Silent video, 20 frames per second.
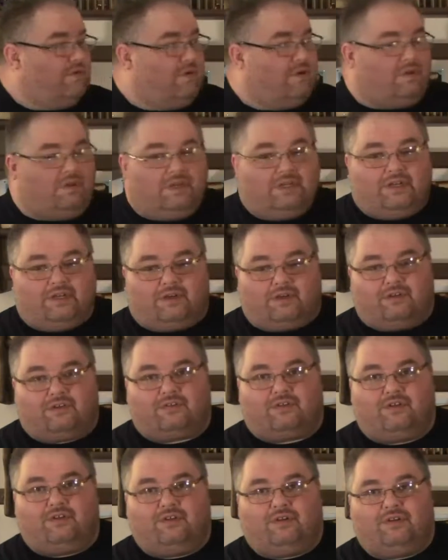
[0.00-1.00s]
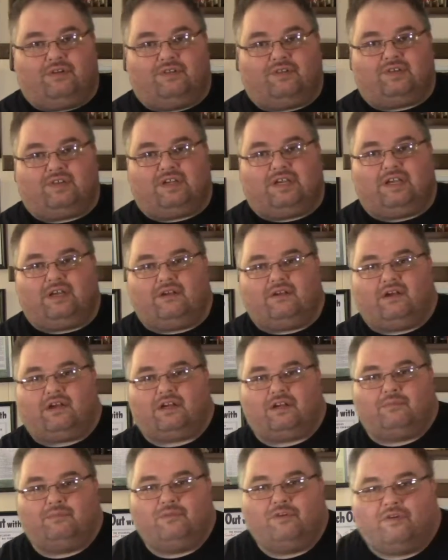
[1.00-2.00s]
clearer so you can see, or I
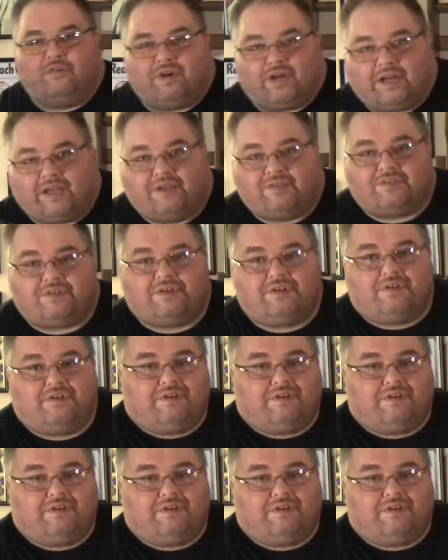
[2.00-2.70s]
can move, I guess.